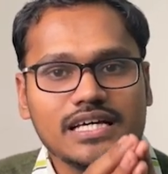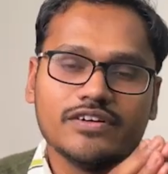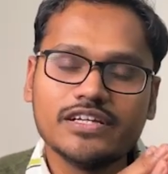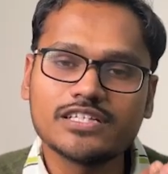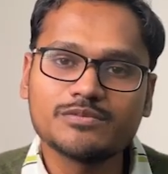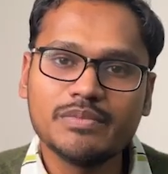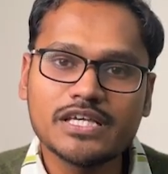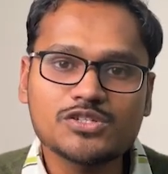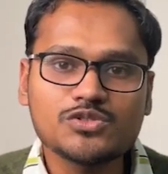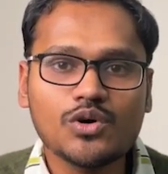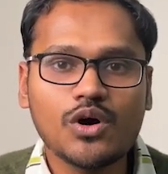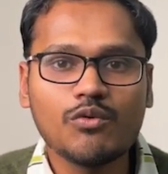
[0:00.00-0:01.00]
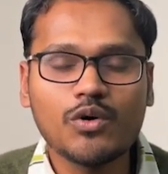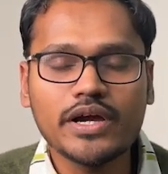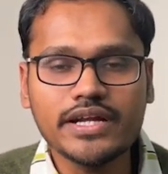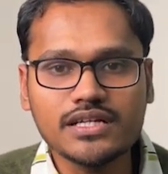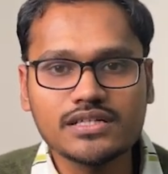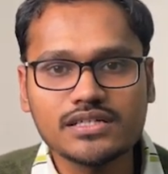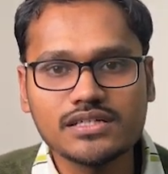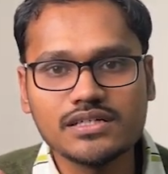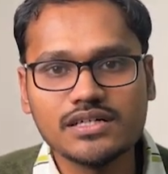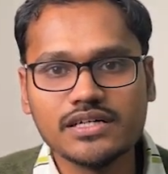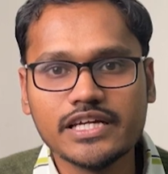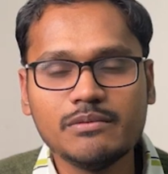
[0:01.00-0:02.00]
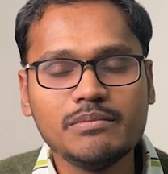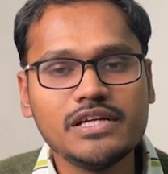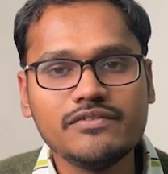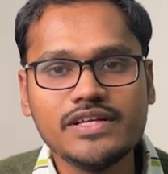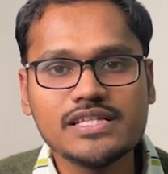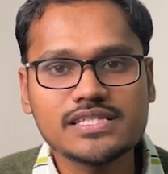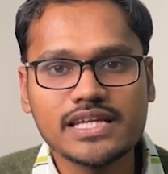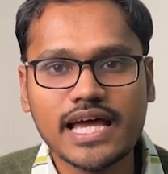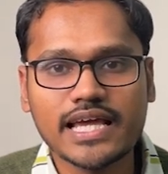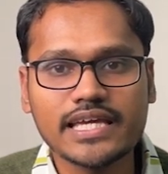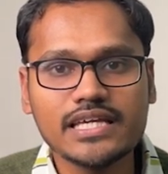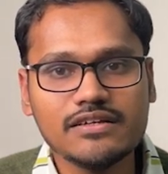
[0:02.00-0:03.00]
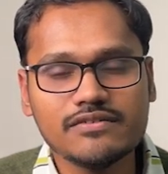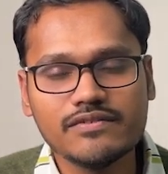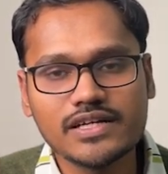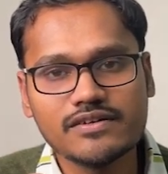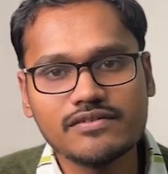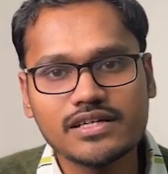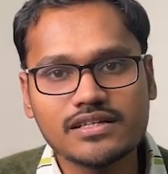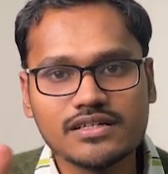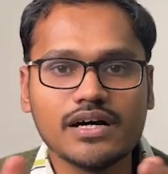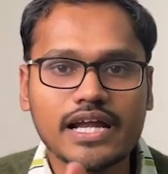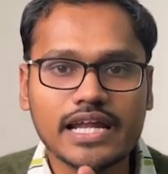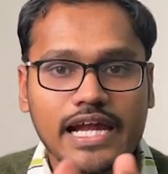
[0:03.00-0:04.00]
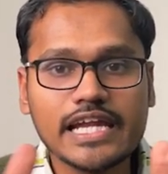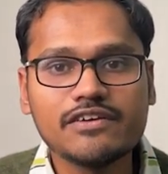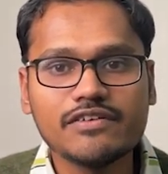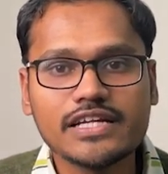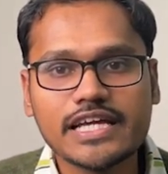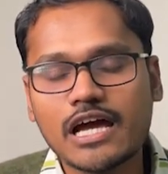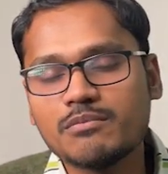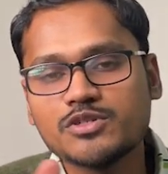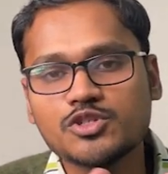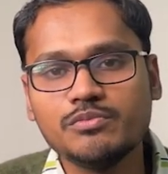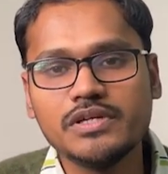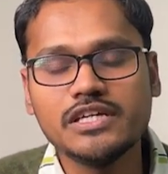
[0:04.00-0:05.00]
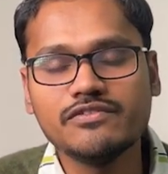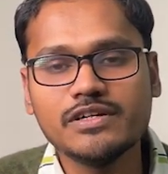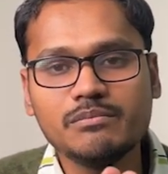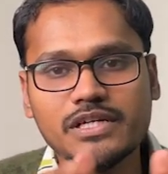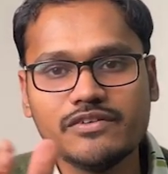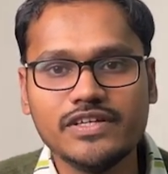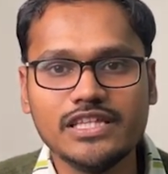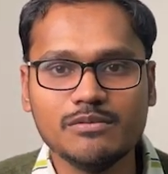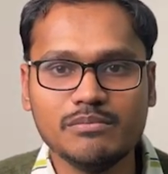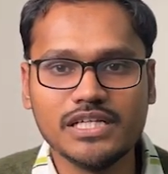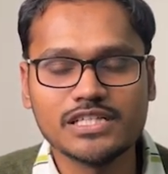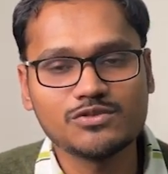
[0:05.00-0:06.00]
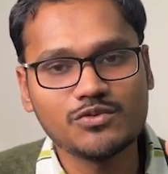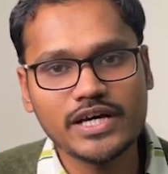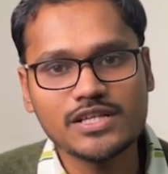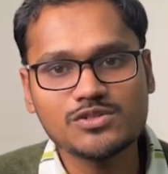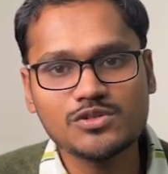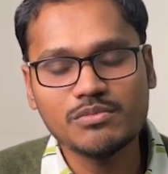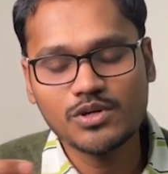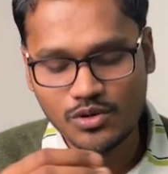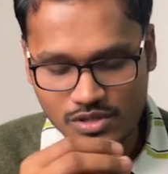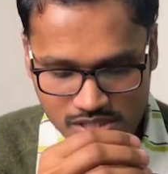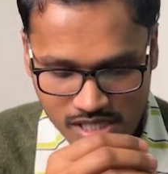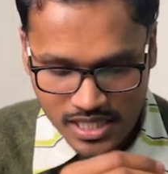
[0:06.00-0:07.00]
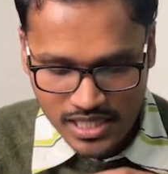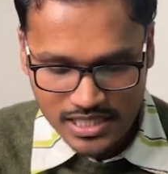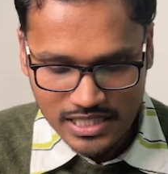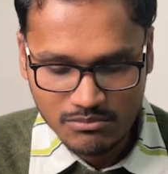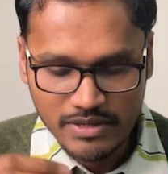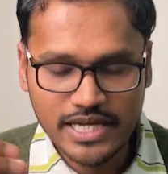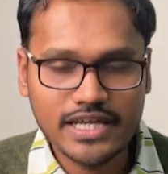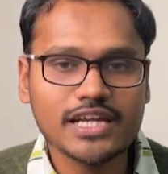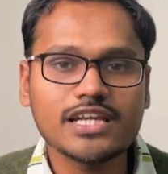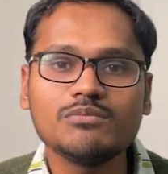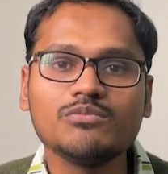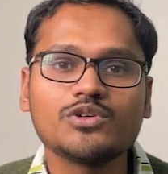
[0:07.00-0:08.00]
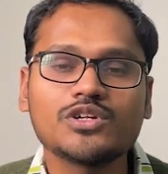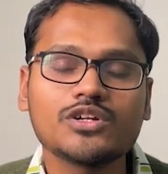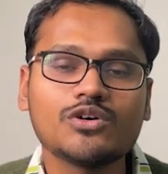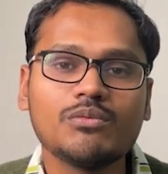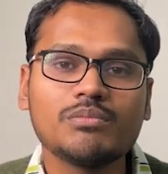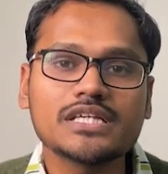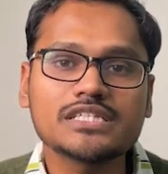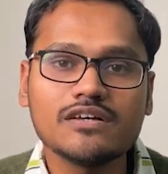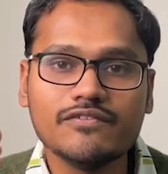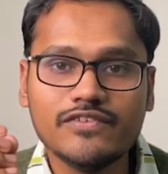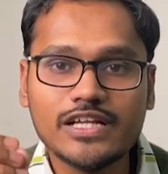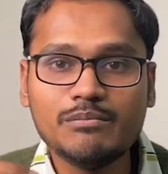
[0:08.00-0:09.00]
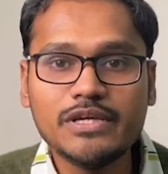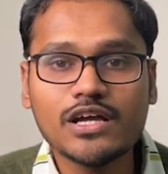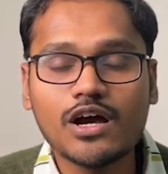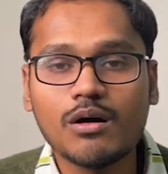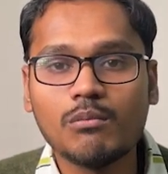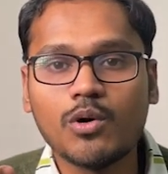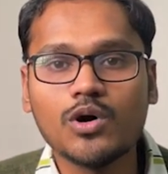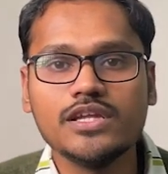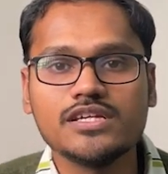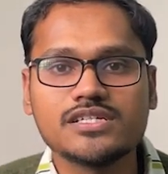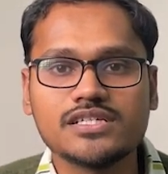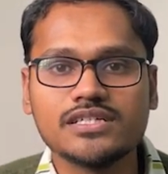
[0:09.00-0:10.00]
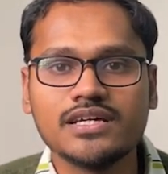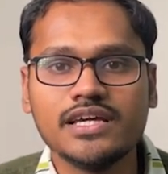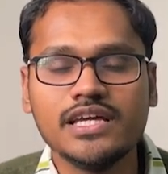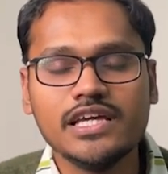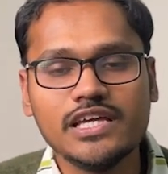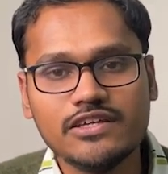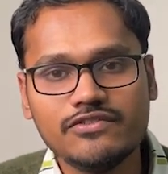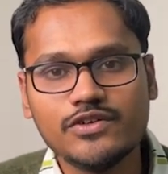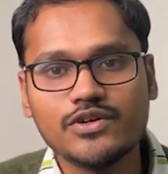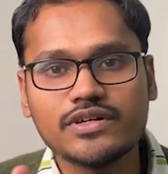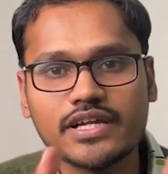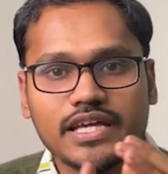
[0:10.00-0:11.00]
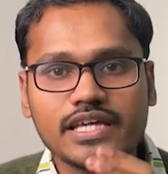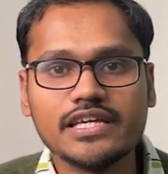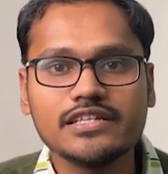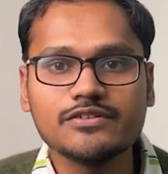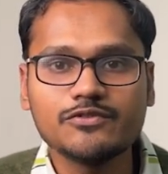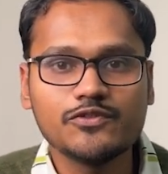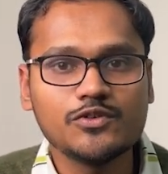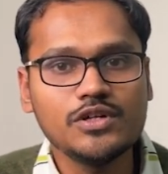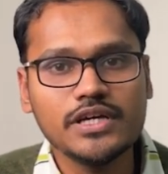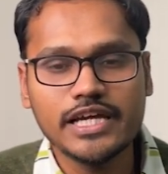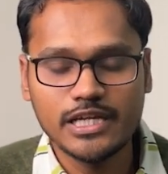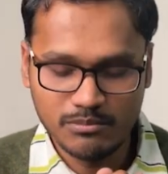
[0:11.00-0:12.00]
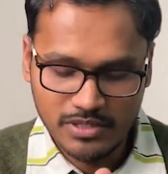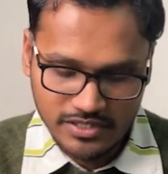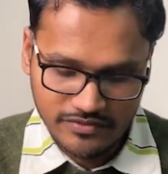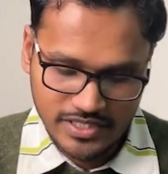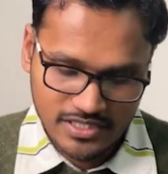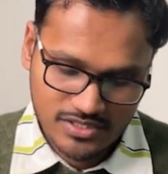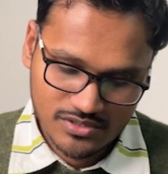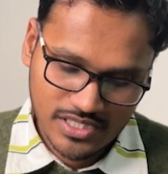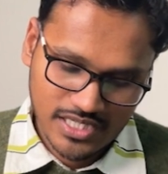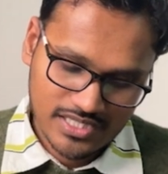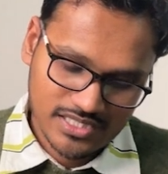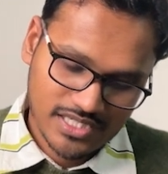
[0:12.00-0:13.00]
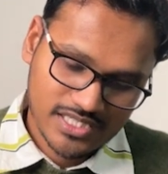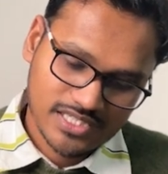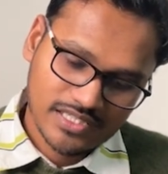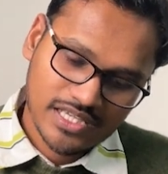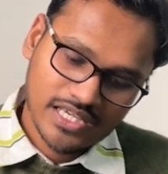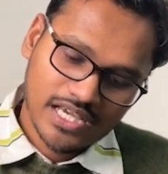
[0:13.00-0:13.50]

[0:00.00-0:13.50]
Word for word: it is best to avoid uh, in between snacking whenever an adequate gap should be given between the meals. Why so? Because the migratory motor complex will be abolished if you are taking the food in between. So that is the reason.